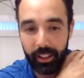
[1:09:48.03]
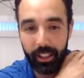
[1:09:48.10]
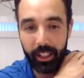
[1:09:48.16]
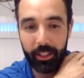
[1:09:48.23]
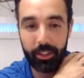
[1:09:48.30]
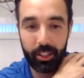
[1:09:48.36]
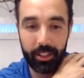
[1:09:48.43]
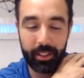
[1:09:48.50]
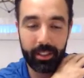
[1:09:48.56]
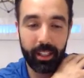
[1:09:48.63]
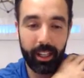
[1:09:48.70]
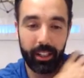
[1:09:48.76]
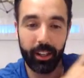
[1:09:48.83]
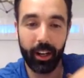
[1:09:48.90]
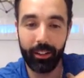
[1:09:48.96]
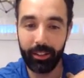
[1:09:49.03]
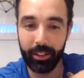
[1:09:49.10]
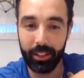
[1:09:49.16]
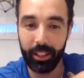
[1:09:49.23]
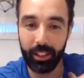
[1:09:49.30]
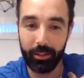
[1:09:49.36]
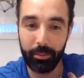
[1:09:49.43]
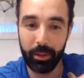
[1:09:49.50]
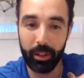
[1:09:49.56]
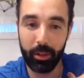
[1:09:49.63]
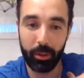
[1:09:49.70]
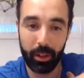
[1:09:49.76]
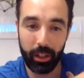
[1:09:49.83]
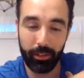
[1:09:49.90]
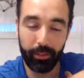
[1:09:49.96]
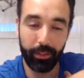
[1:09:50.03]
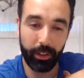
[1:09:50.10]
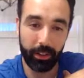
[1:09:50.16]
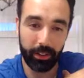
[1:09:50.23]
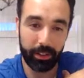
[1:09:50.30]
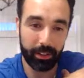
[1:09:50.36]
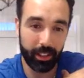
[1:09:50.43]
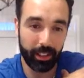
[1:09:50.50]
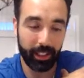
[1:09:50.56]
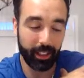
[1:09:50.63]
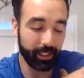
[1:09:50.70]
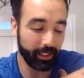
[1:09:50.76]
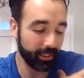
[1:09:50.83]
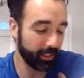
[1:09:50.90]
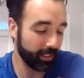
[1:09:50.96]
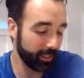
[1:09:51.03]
It's just that novelty of being one of the first, I guess.